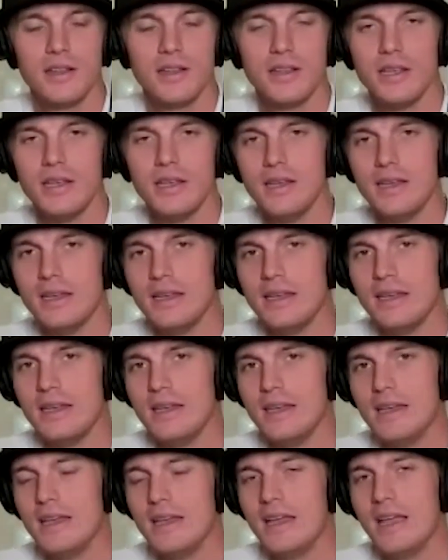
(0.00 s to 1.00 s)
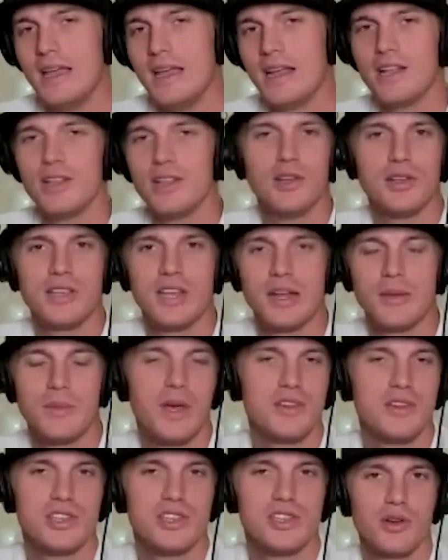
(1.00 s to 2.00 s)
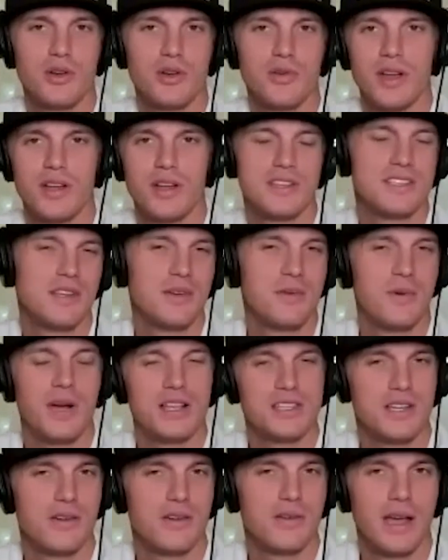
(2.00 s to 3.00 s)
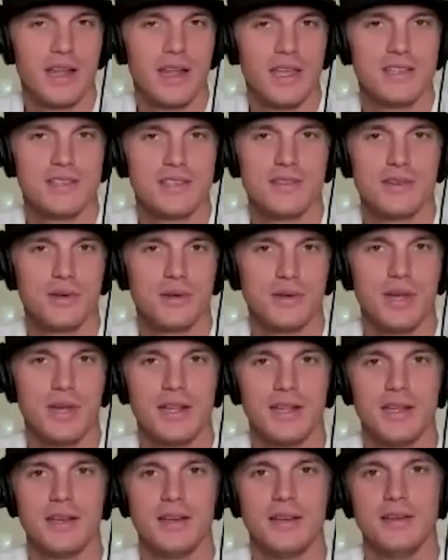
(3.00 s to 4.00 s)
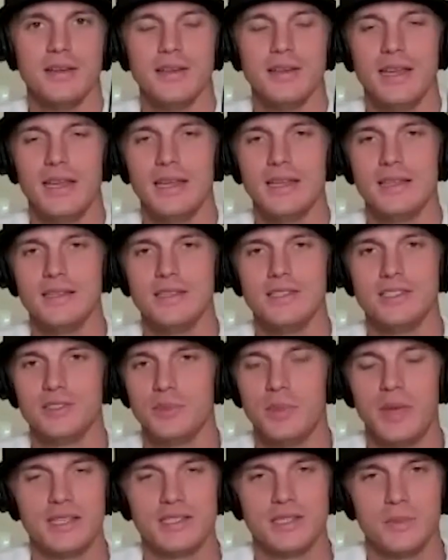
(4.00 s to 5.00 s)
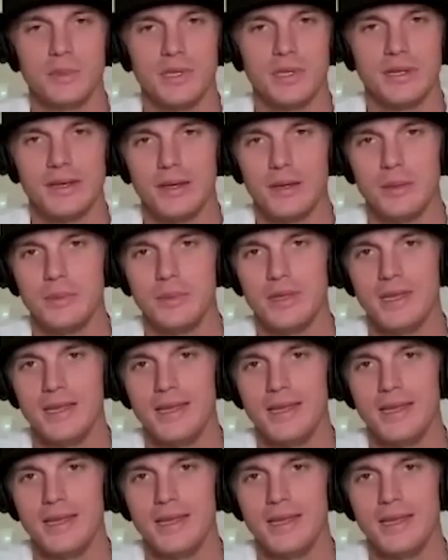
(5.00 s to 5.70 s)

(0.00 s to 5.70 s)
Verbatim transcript: And and I looked at him. I was just around. I said, watch, I'll write a hit song right now and just make something up.